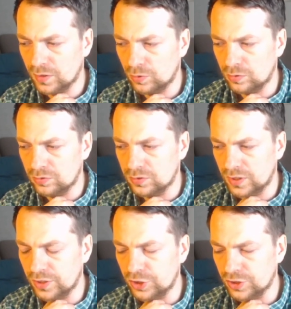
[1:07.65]
all
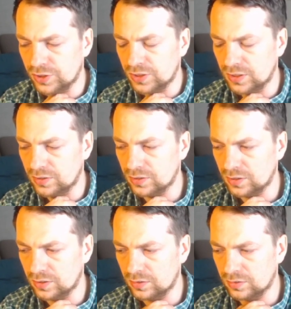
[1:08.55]
the engines and
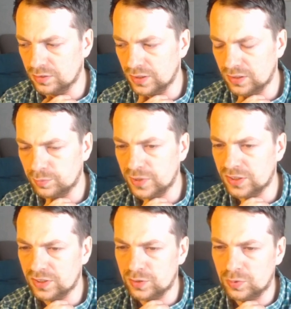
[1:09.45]

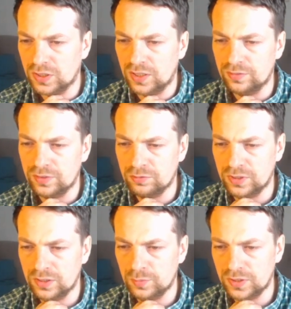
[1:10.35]
databases we have
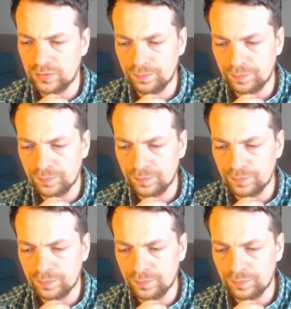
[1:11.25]
available.